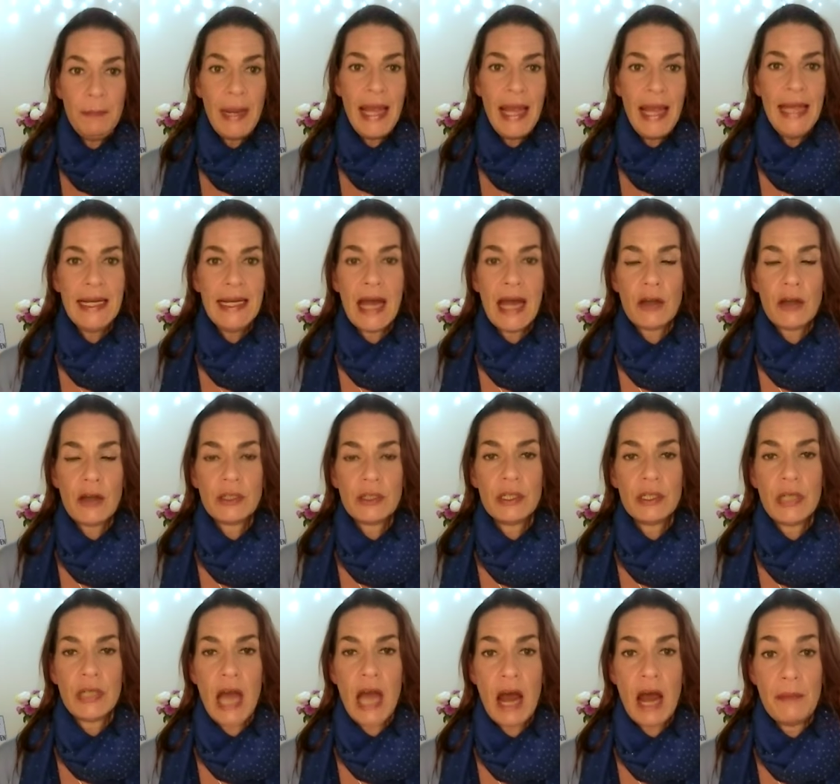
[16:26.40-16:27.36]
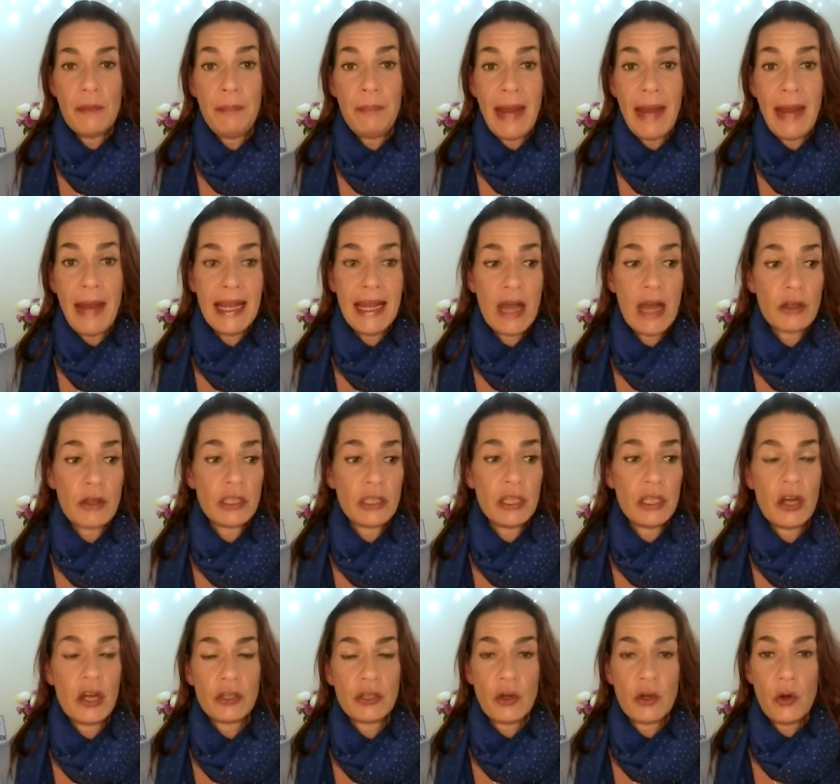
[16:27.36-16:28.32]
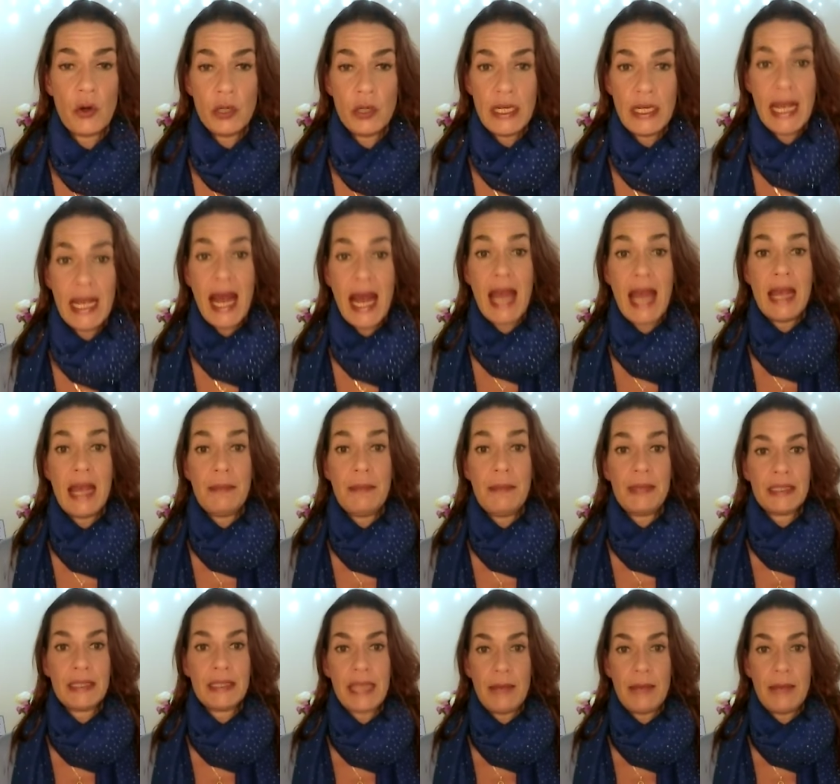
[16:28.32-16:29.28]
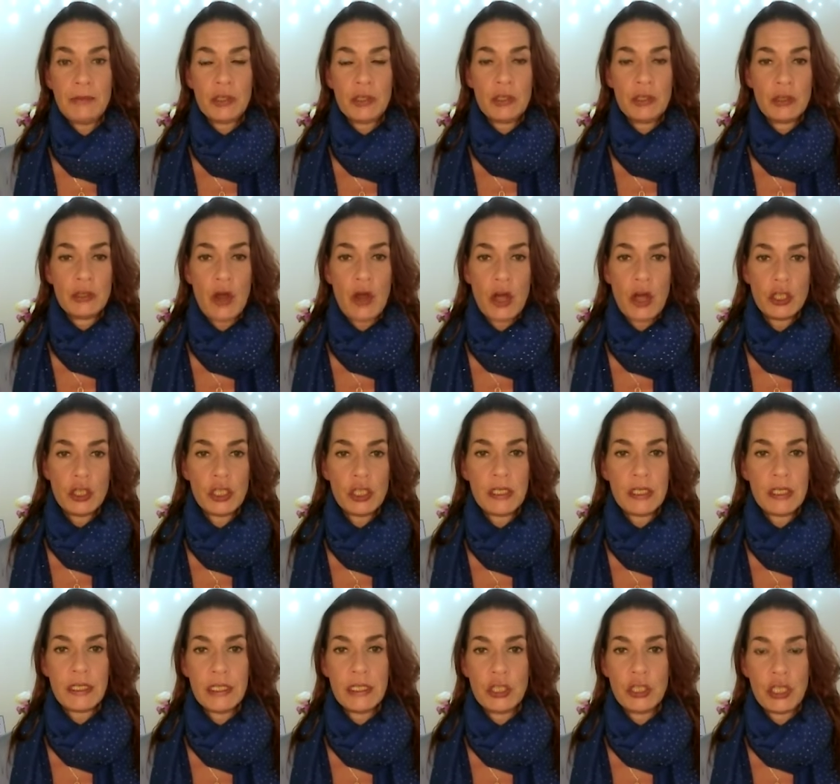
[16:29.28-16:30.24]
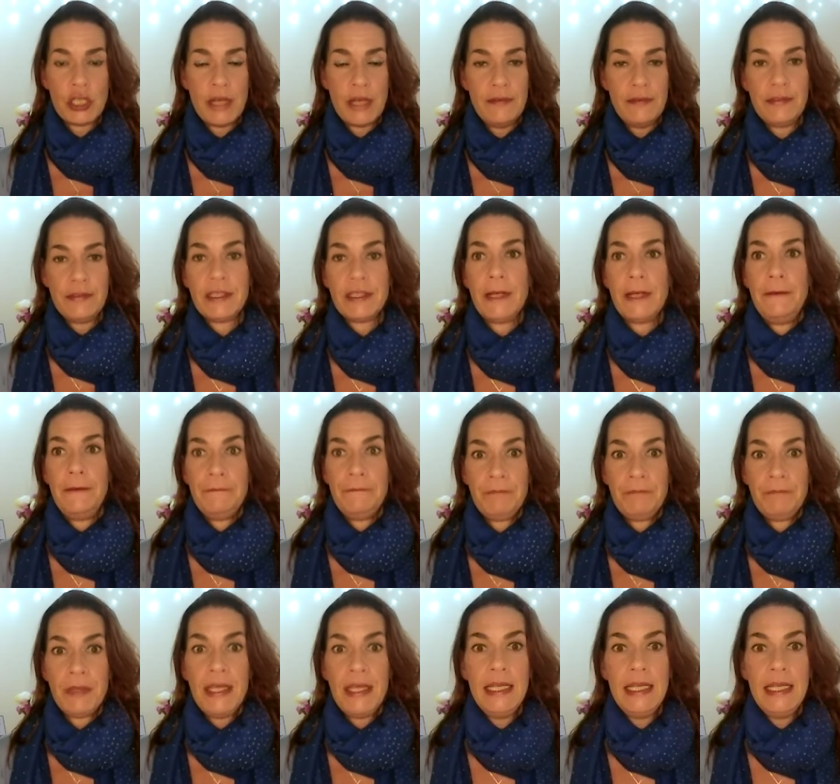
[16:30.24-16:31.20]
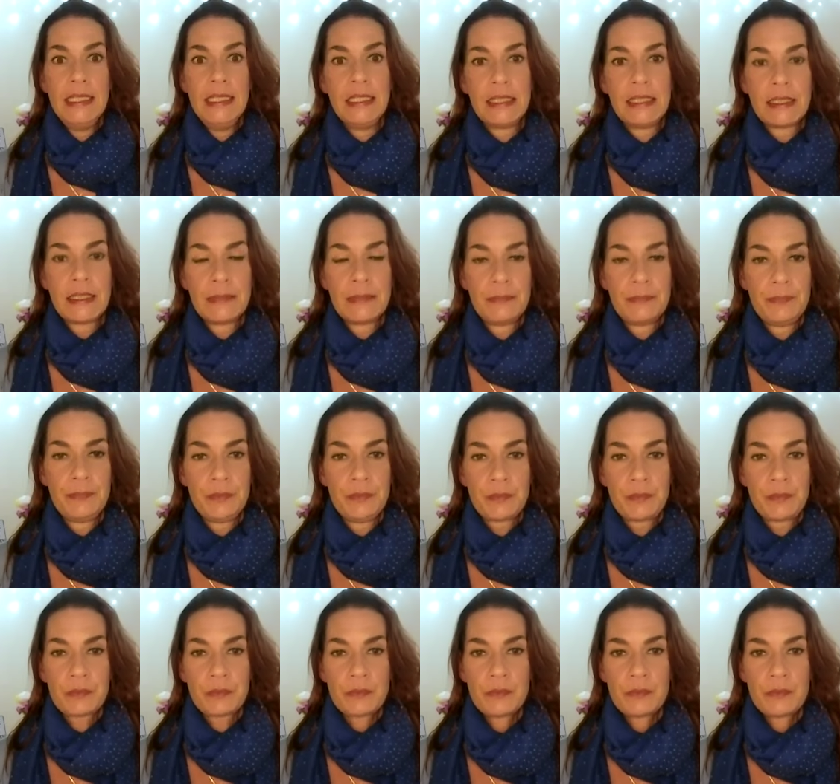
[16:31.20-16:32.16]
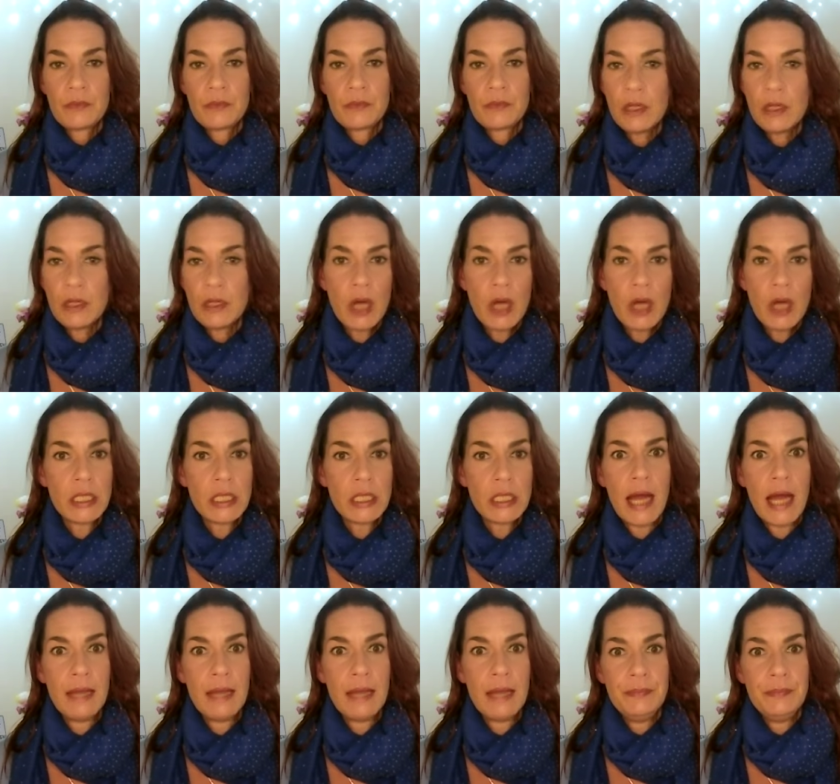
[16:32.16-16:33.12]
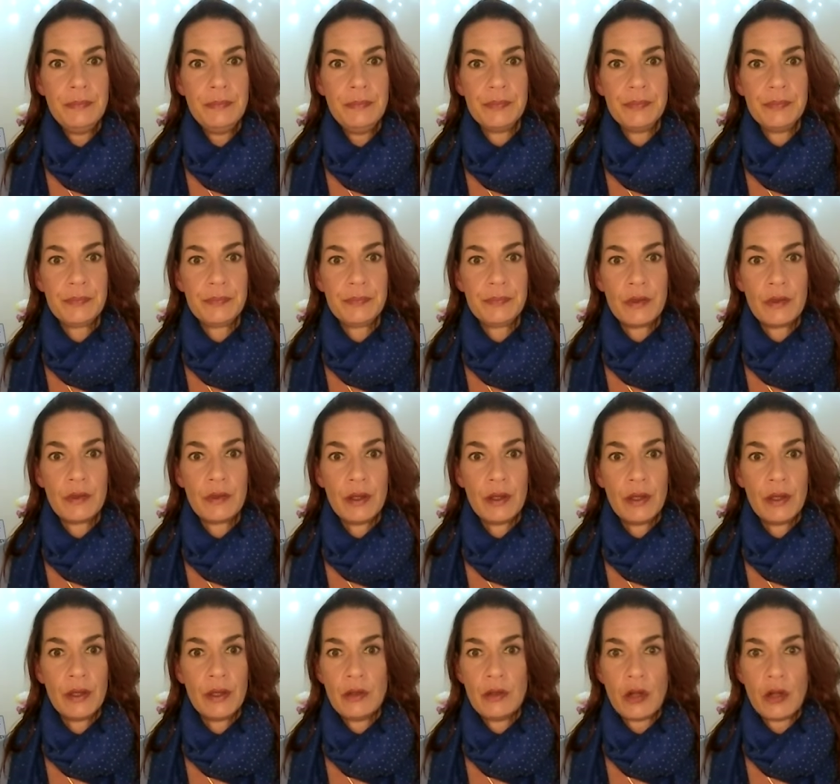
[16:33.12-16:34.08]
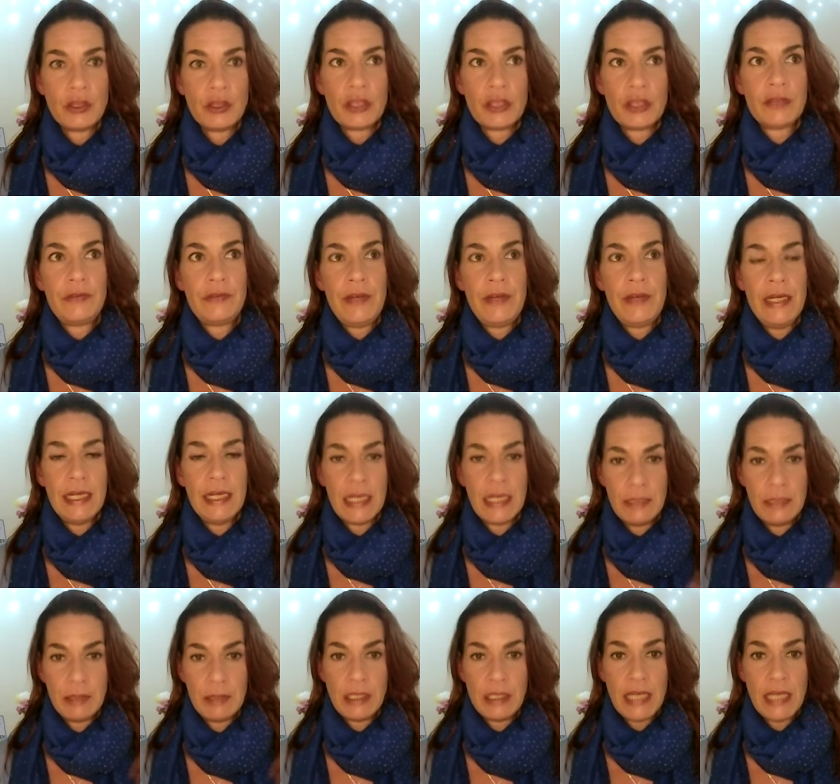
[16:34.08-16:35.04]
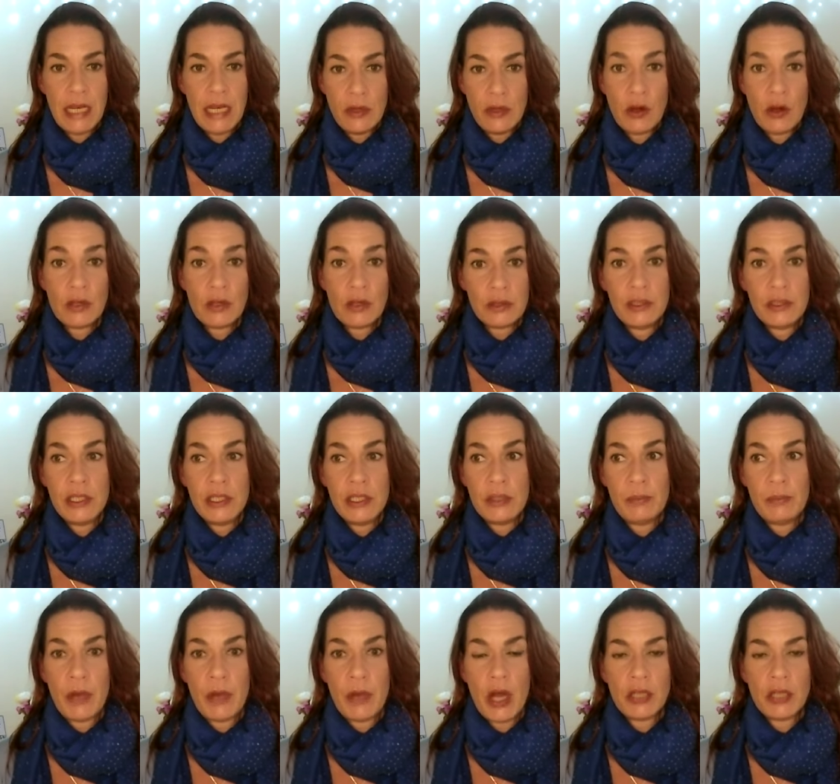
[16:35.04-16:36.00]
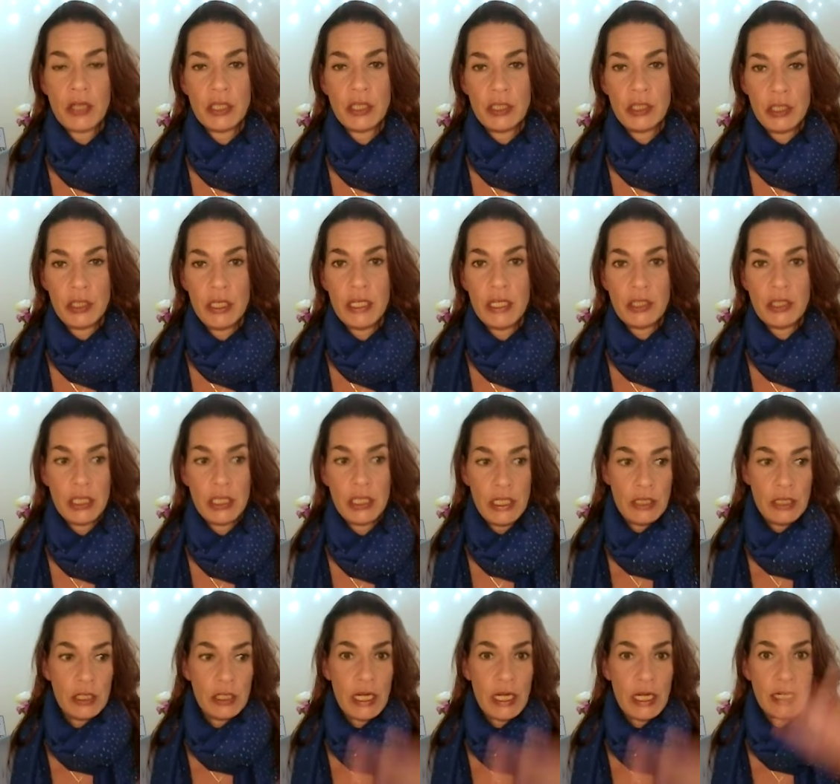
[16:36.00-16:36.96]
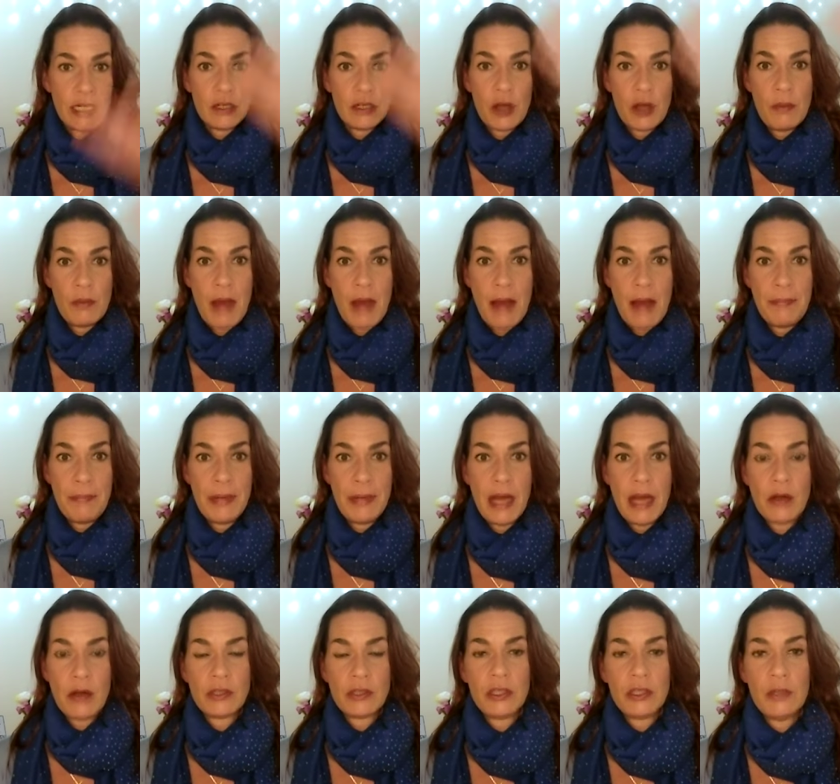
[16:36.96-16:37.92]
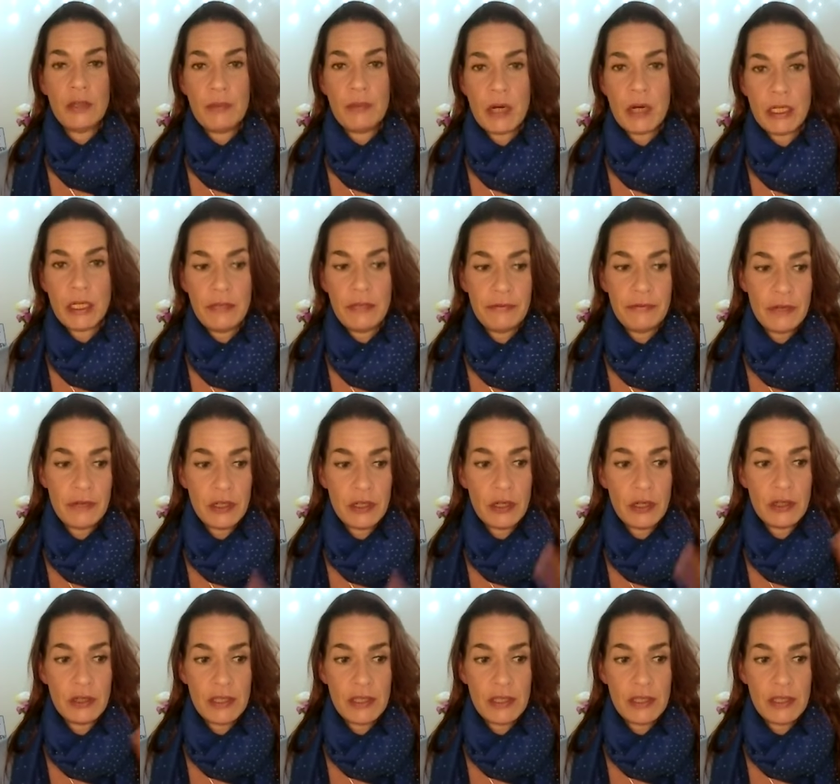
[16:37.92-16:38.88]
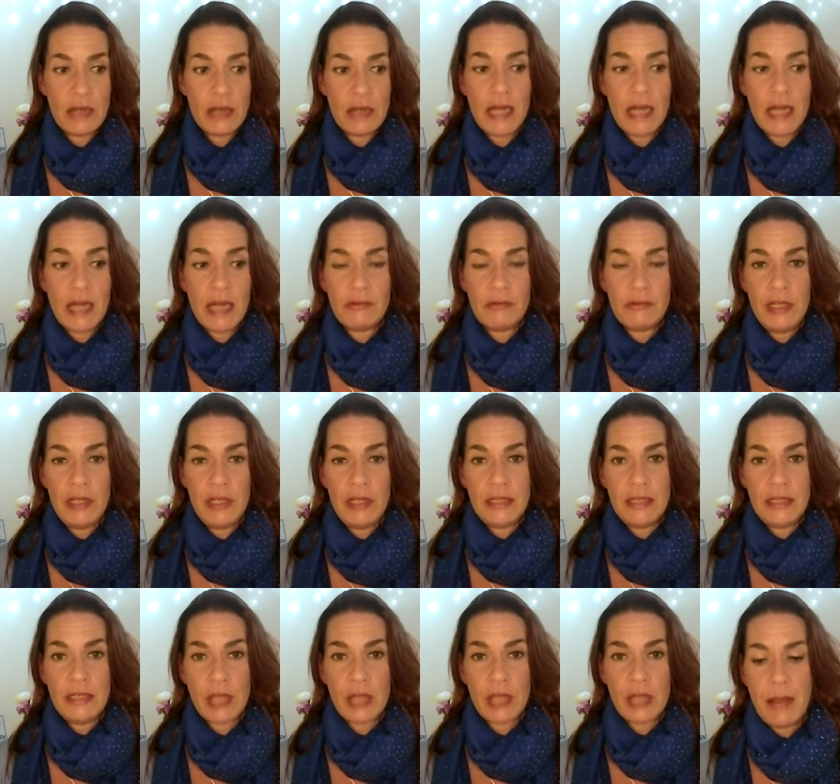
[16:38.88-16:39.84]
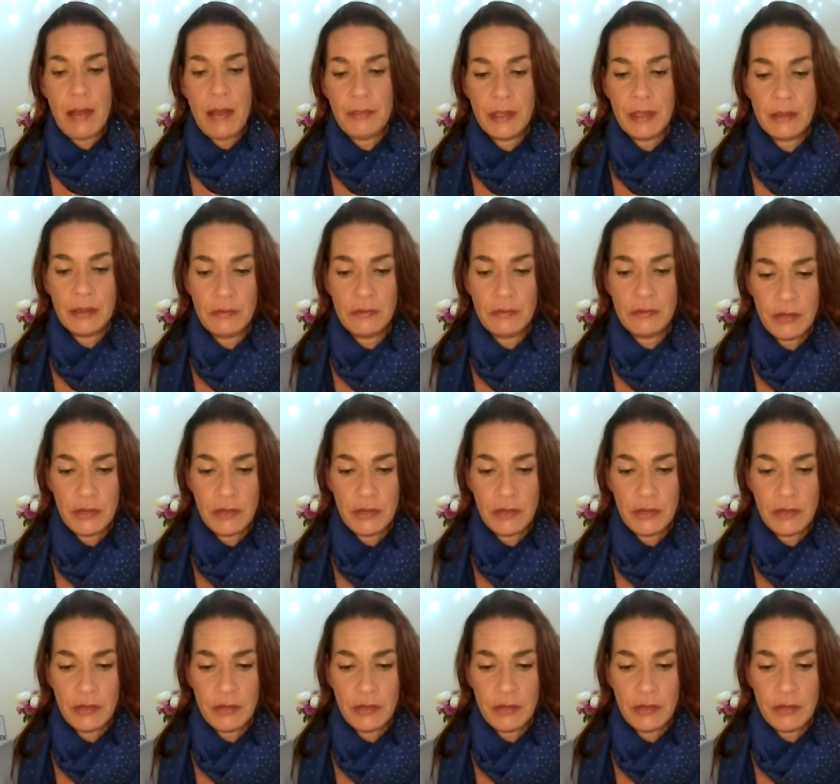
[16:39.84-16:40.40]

playing out, uh, playing out a lot. Only a higher perception, consciousness shift heals not time, not just feeling it, but yeah, you also need to purge it. You literally need to let it come up and out in your body for your cellular release to happen,